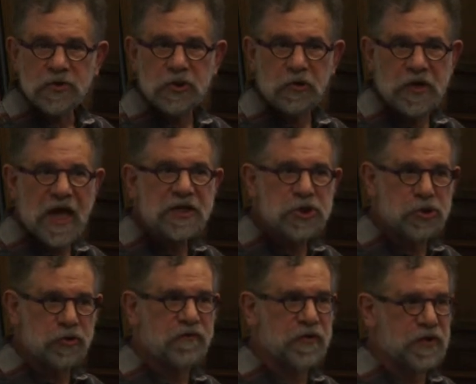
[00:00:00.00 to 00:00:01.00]
So
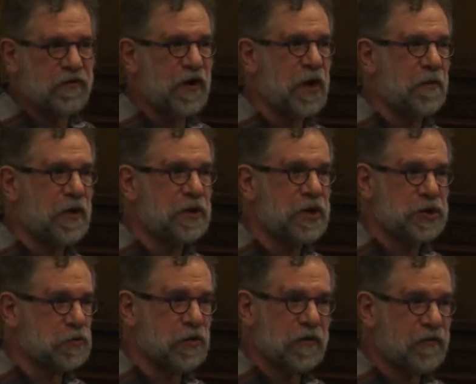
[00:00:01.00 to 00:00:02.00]
guess-driven development
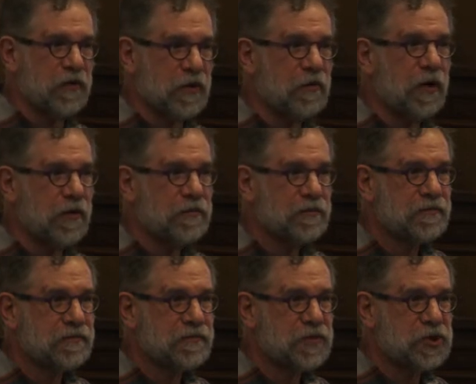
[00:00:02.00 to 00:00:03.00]
doesn't work very well.
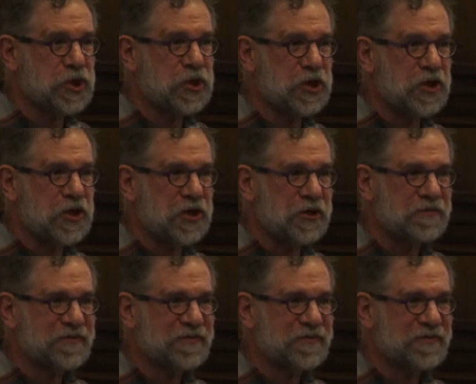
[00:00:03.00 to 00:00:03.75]
GDD.